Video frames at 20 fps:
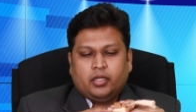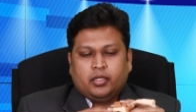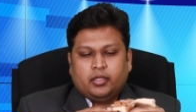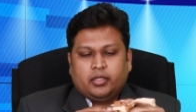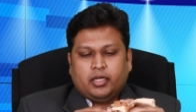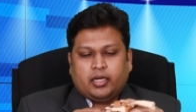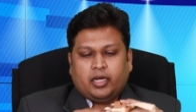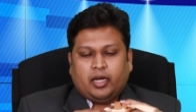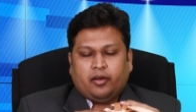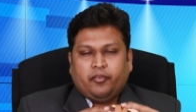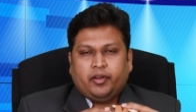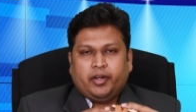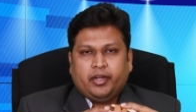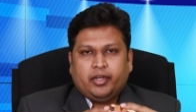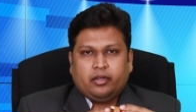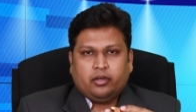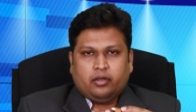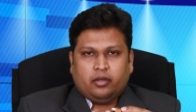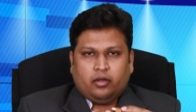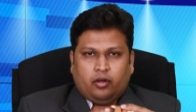the
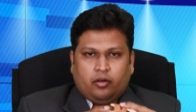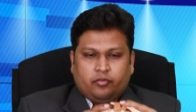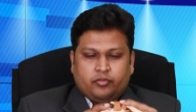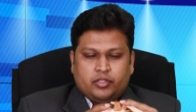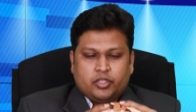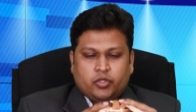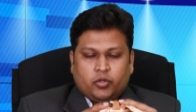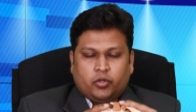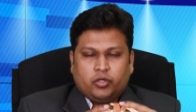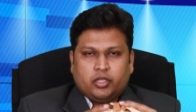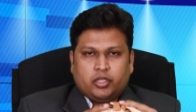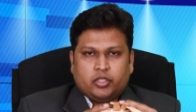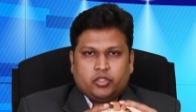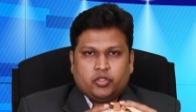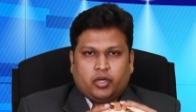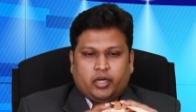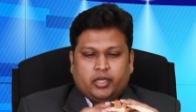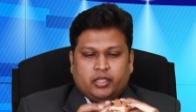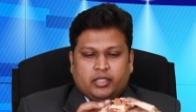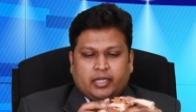covering of the shoulder
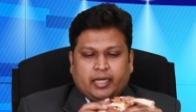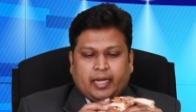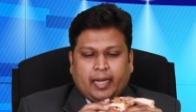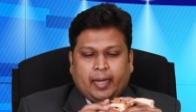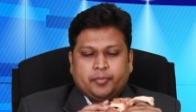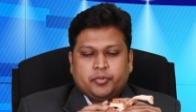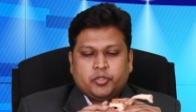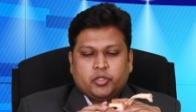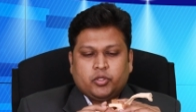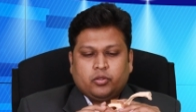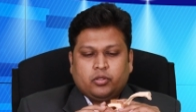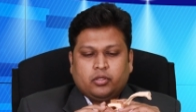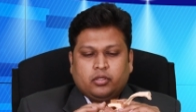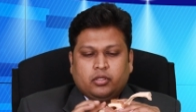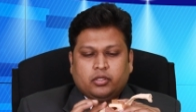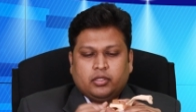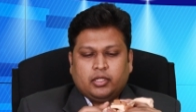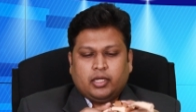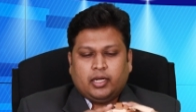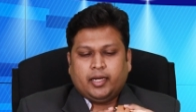joint, the capsule,
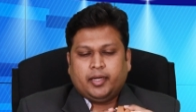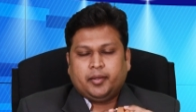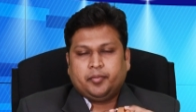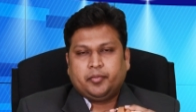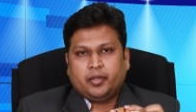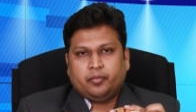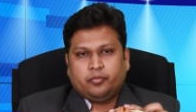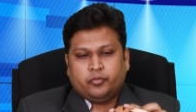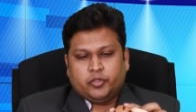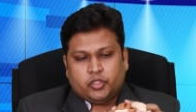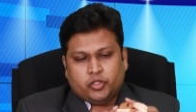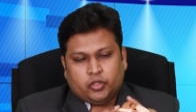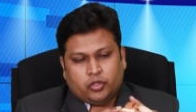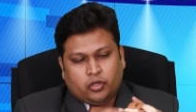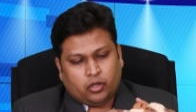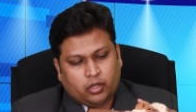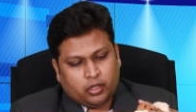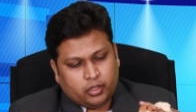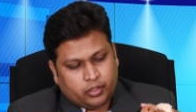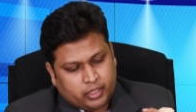the labrum which you
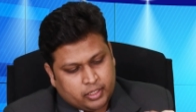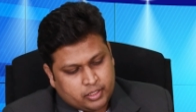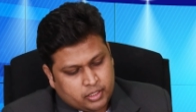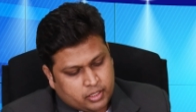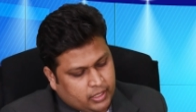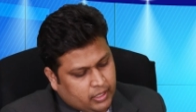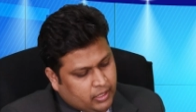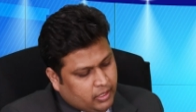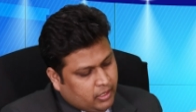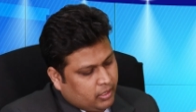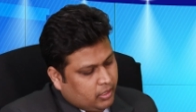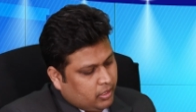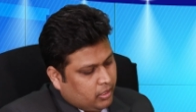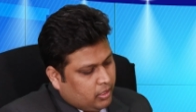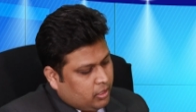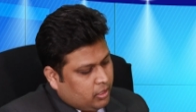call, you can see